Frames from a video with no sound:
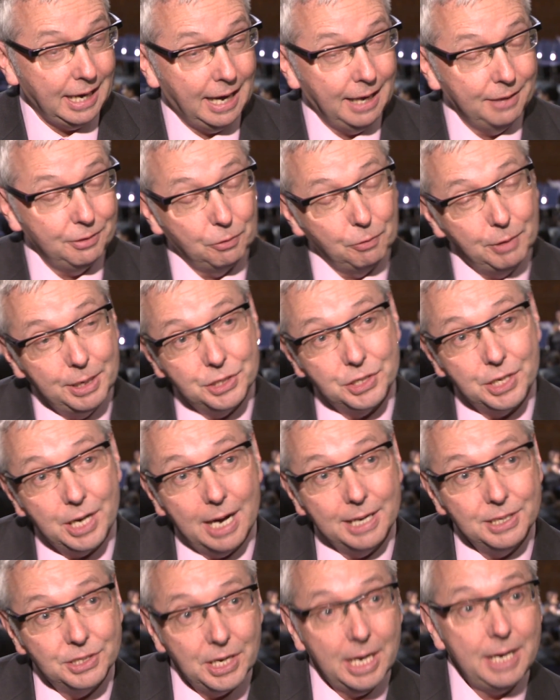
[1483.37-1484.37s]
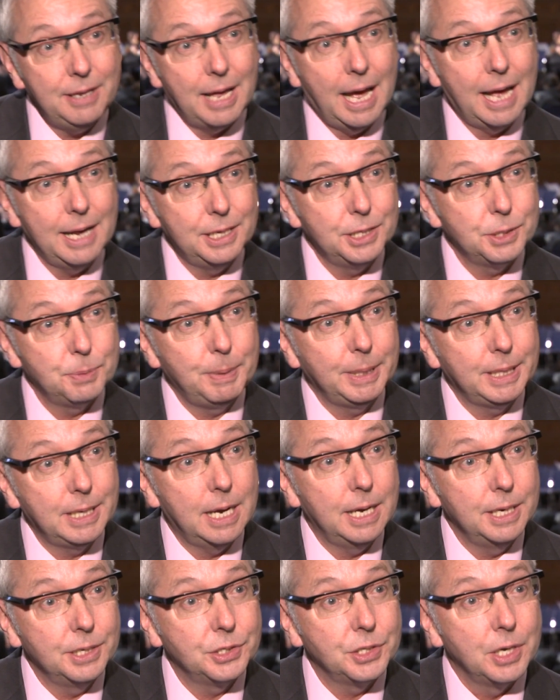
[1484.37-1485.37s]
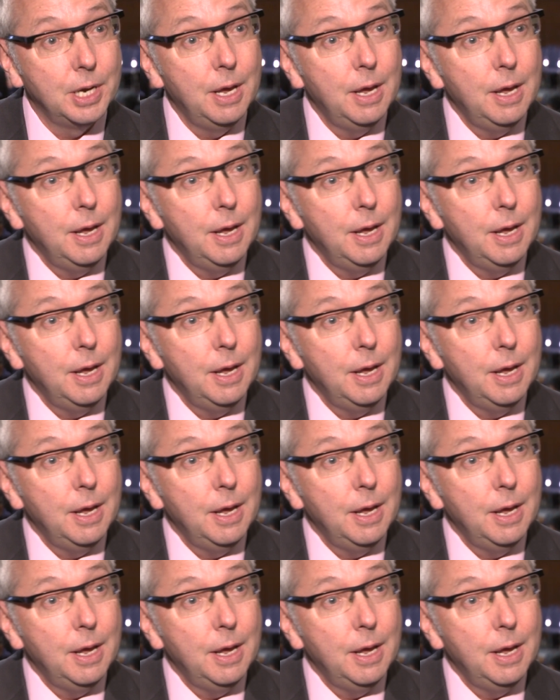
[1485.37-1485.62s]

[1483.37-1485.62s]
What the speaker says: And the reason I say that is because